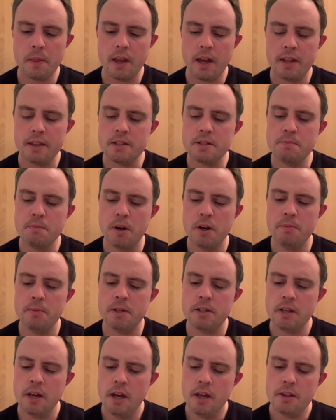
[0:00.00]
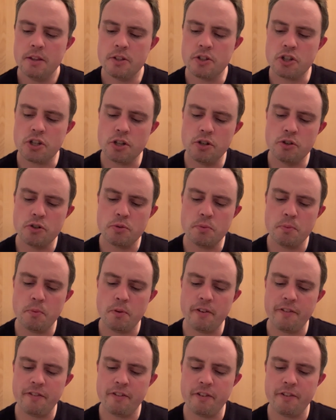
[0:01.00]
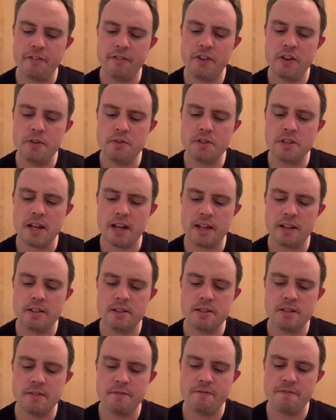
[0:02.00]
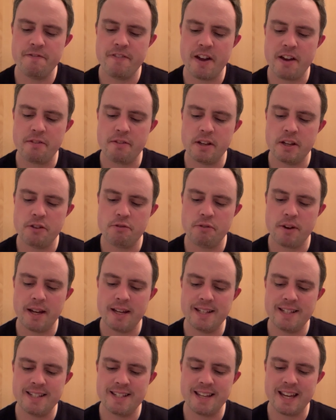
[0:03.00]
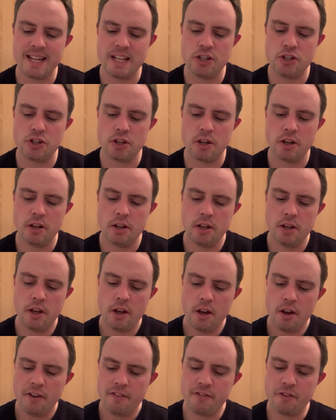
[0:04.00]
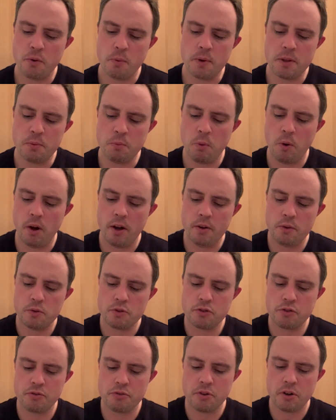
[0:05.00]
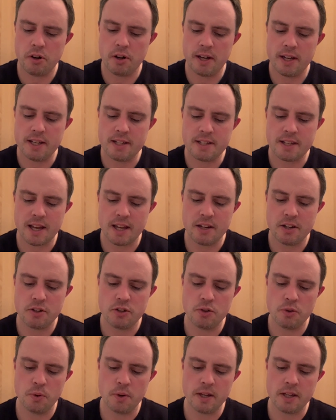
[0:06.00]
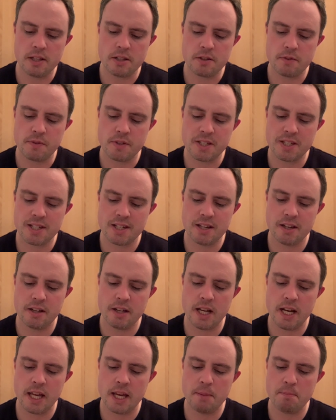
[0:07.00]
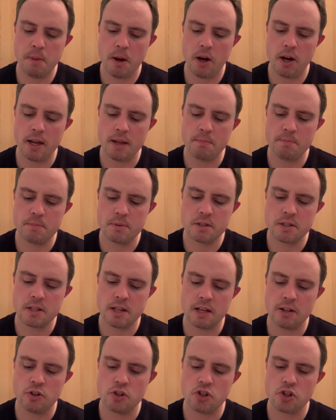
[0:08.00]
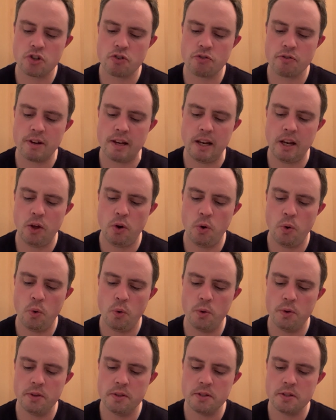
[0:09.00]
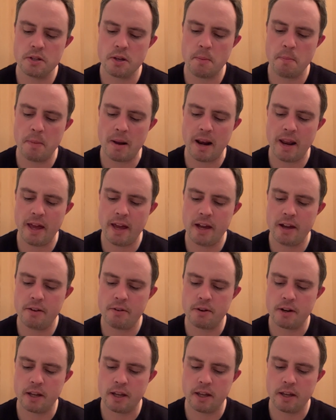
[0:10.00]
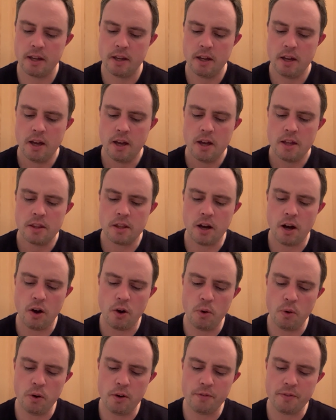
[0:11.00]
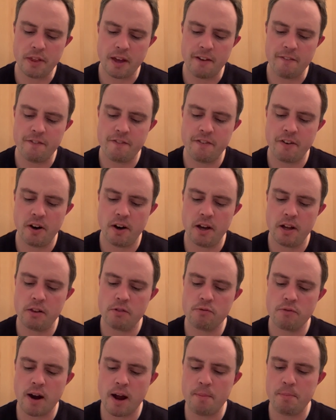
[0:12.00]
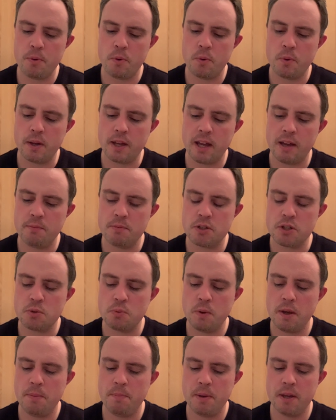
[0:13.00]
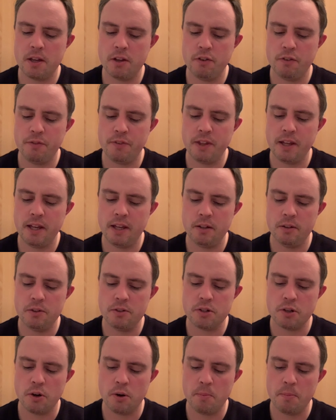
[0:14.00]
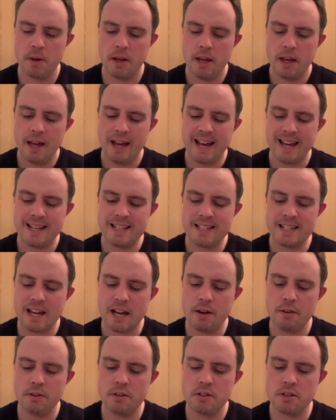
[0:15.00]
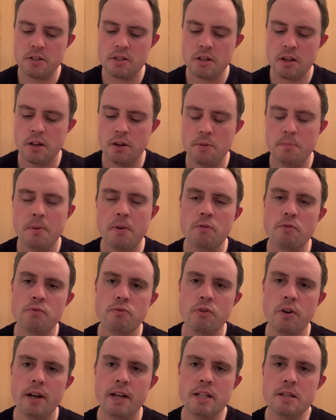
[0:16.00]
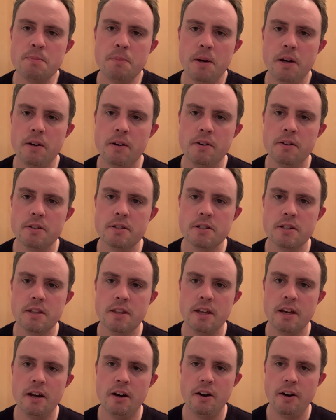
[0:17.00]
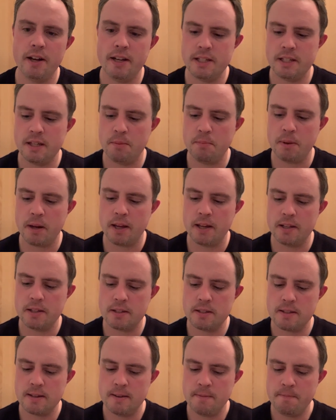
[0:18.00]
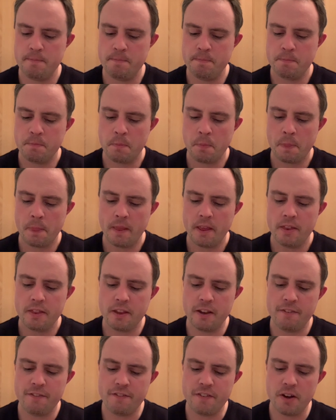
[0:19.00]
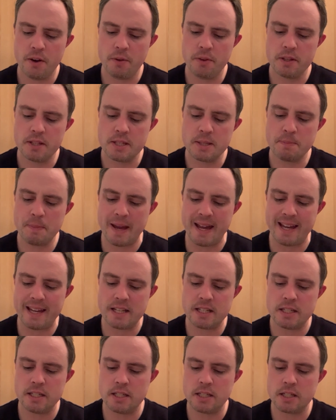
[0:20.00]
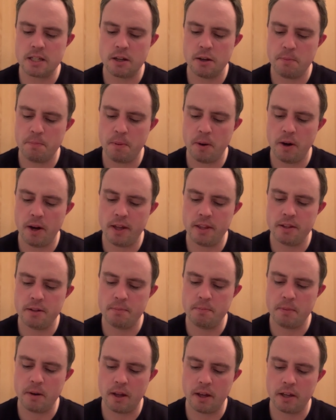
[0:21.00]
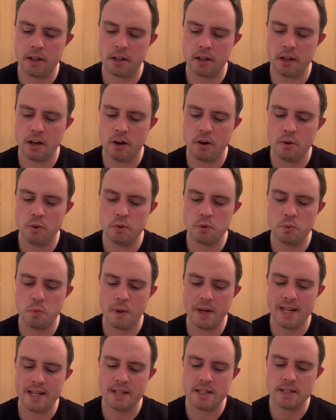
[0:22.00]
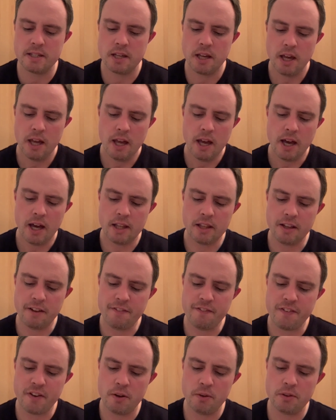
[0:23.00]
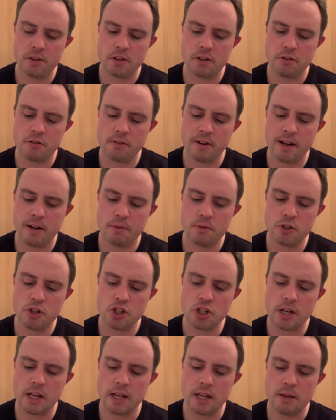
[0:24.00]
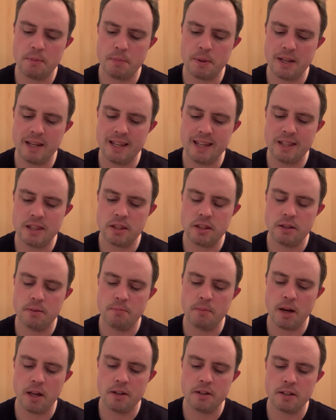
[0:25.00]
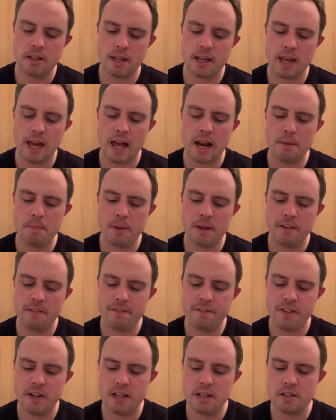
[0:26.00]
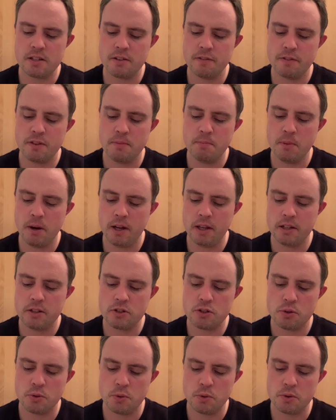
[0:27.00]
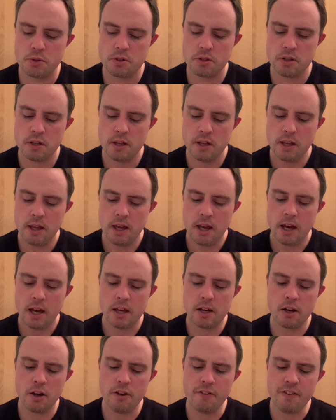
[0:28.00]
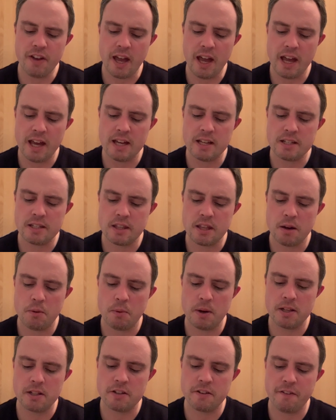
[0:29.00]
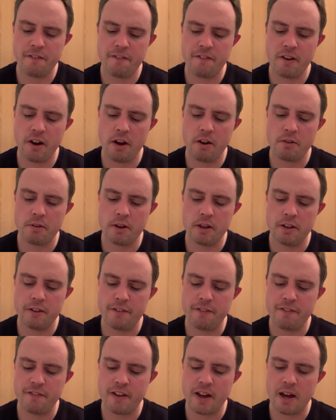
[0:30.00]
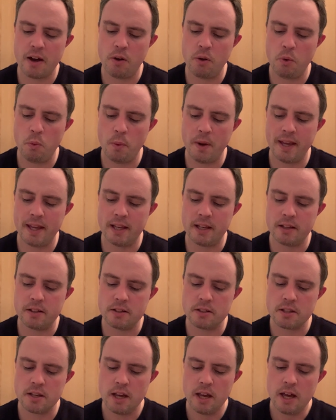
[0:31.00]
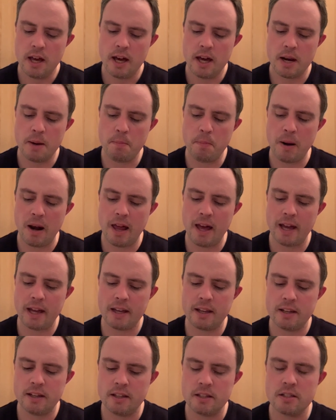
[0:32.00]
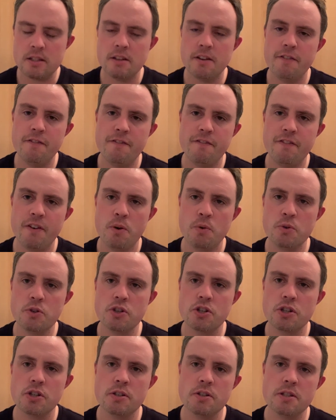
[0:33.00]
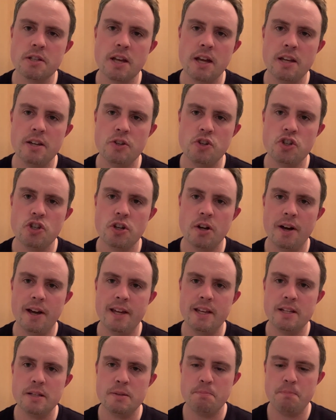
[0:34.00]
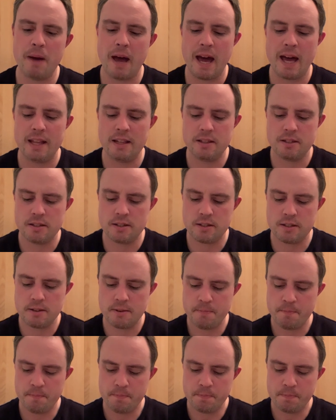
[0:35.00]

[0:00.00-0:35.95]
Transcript: At this moment, the children were for a few seconds in very great danger, for with wild cries and a noise of skirling pipes and shrill horns blaring, the whole of that vile rabble came sweeping off the hilltop and down the slope right past their hiding place. They felt the spectres go by them like a cold wind, and they felt the ground shake beneath them under the galloping feet of the Minotaurs. And overhead there went a flurry of foul wings, and a blackness of vultures and giant bats.